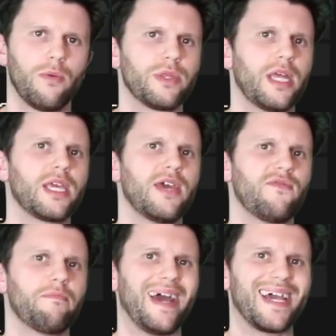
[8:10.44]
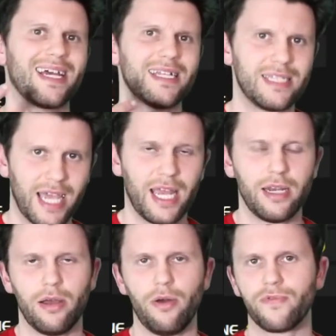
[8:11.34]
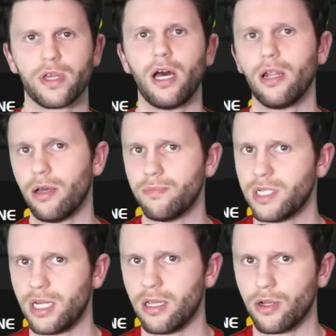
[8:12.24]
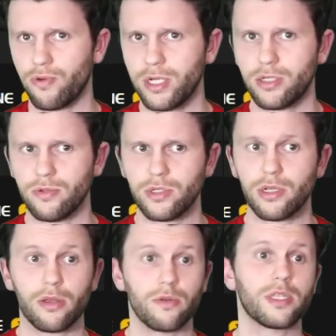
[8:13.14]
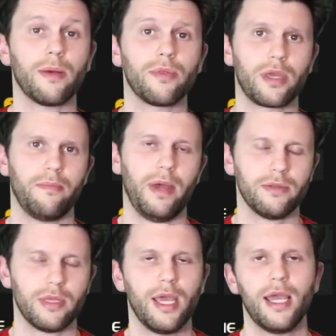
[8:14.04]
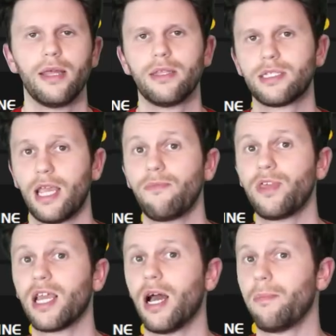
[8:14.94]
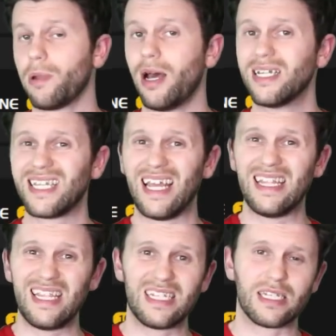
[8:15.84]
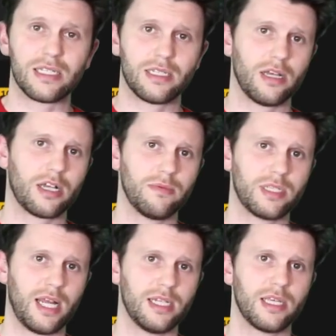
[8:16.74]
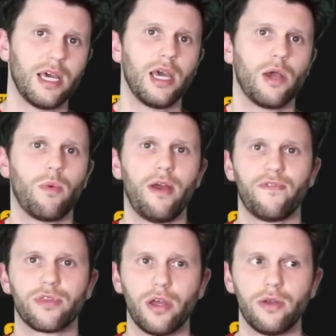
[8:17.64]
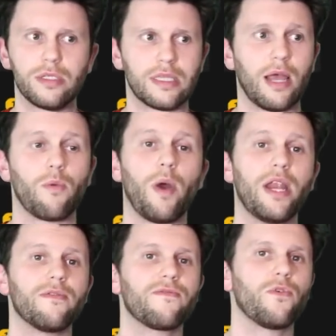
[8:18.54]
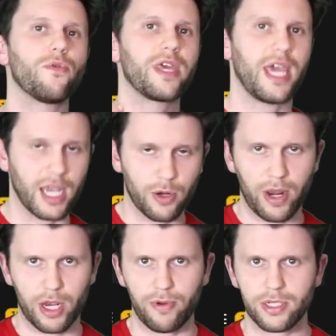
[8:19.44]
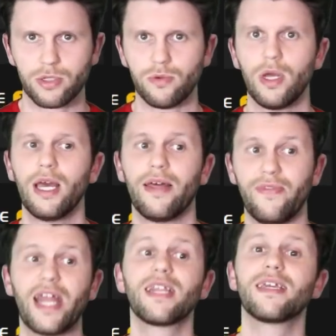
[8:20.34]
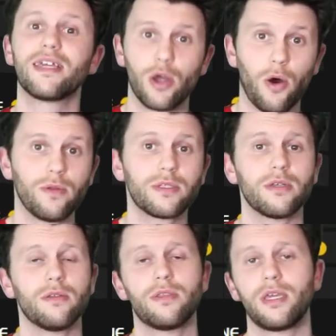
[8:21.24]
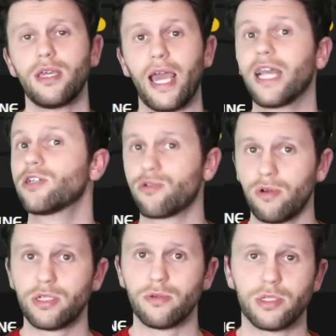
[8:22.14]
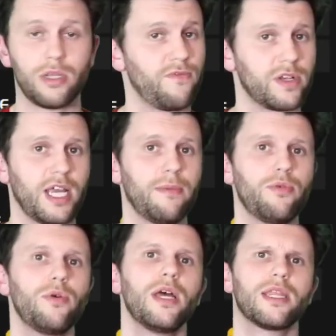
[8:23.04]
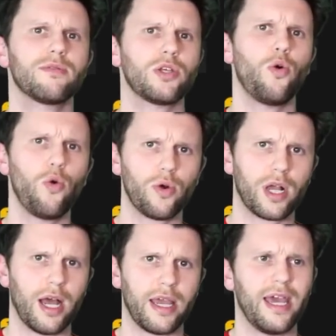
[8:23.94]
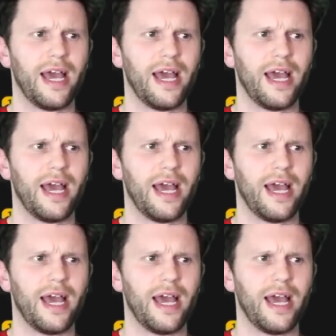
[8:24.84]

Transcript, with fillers: were then given back 10 of the cull obsidian crystals, so they got double the amount. The same thing applies in this circumstance, where for those that went for the incorrect crystal, then got the extra crystals. So for example, there was a Hawkeye,